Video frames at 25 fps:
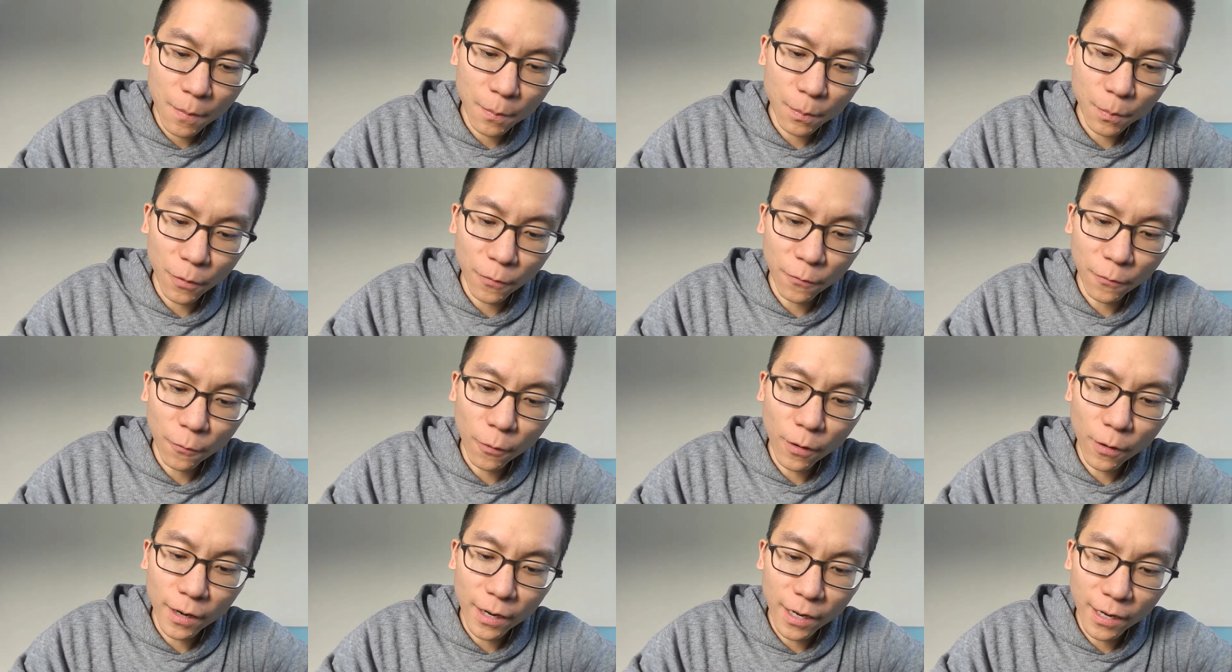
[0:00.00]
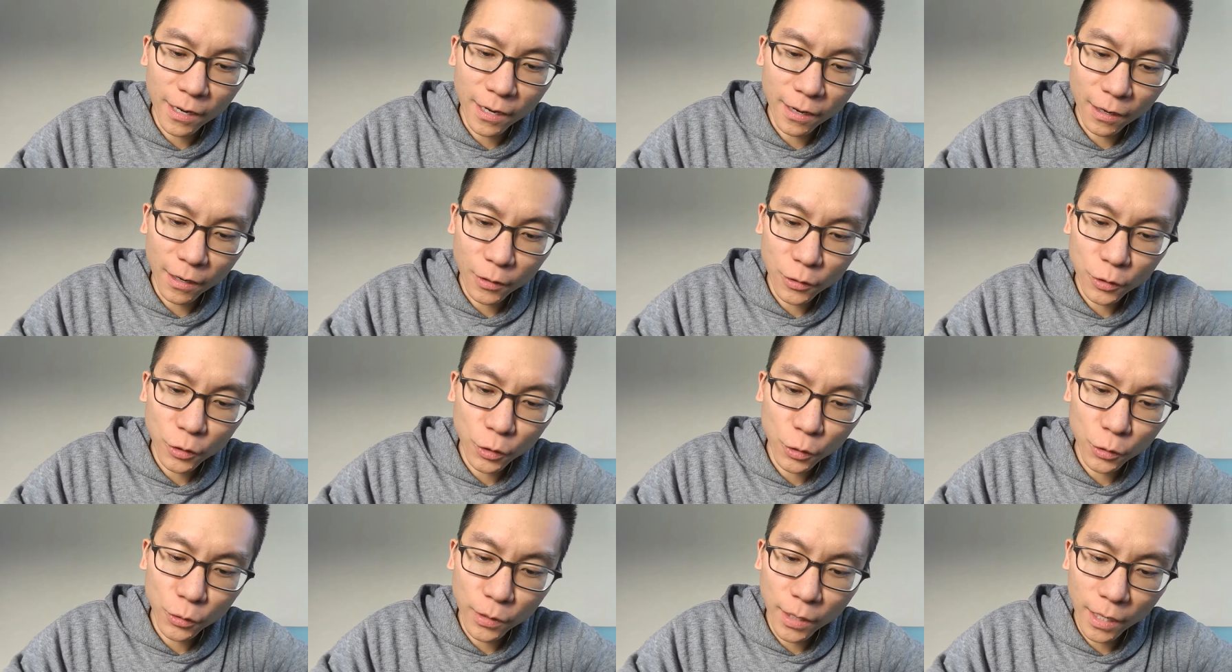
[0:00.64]
Before I eat it, I'll
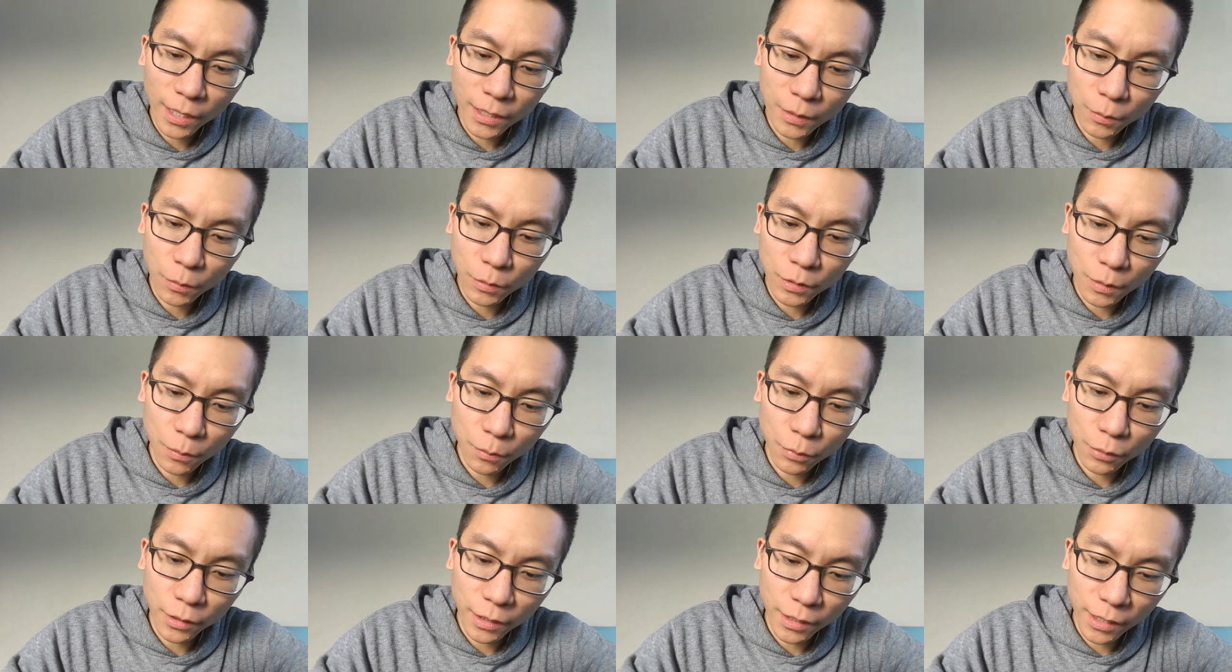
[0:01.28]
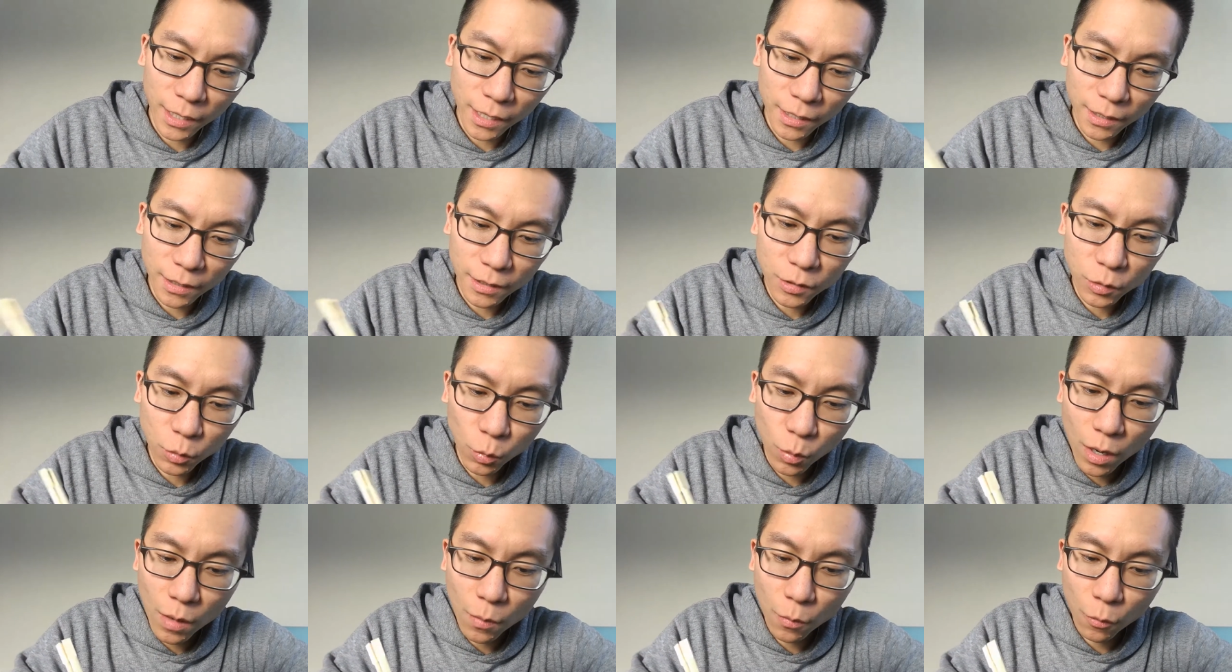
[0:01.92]
show you guys how much I'm putting on. It's
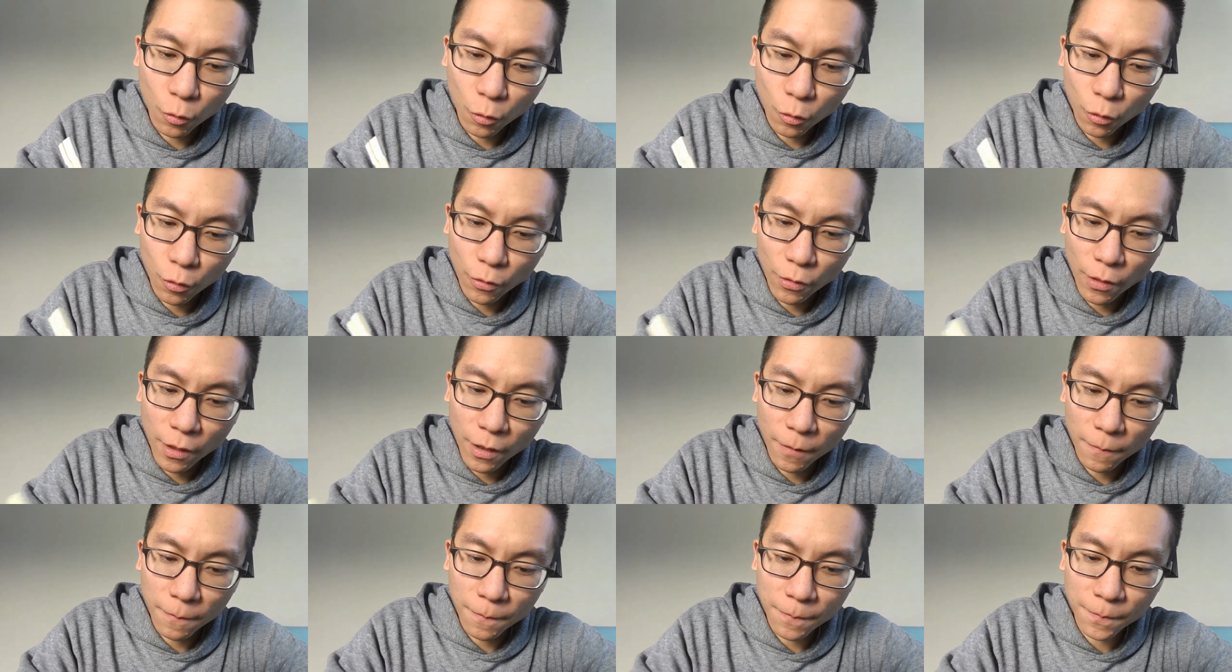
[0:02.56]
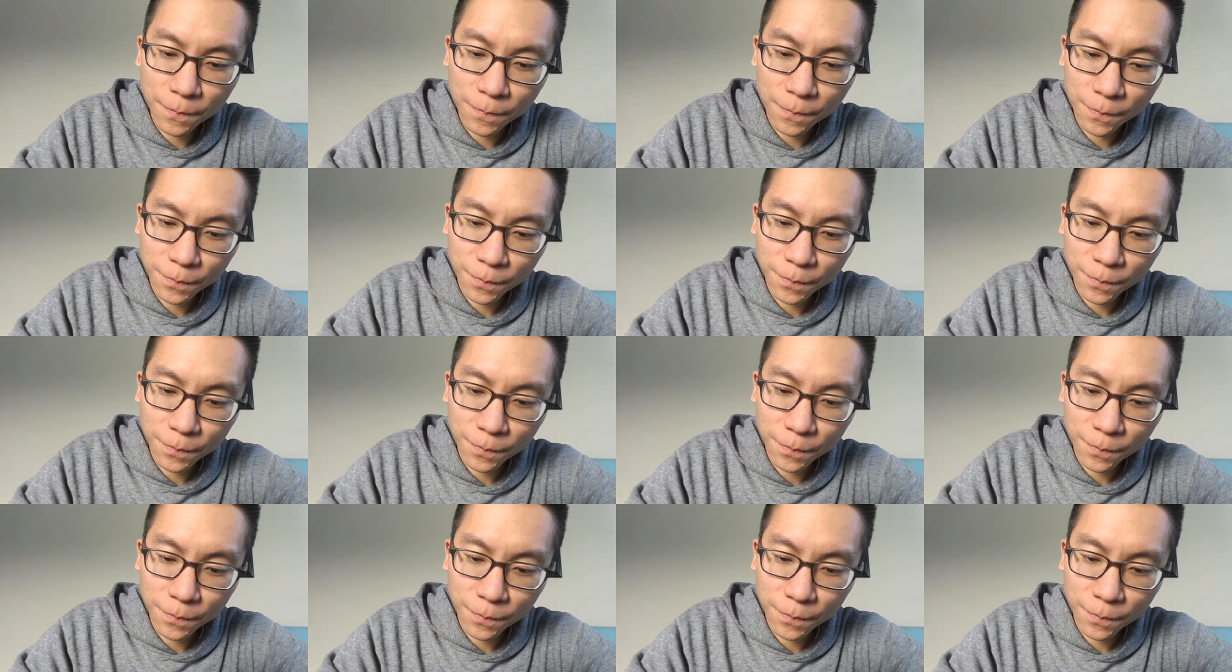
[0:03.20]
way more than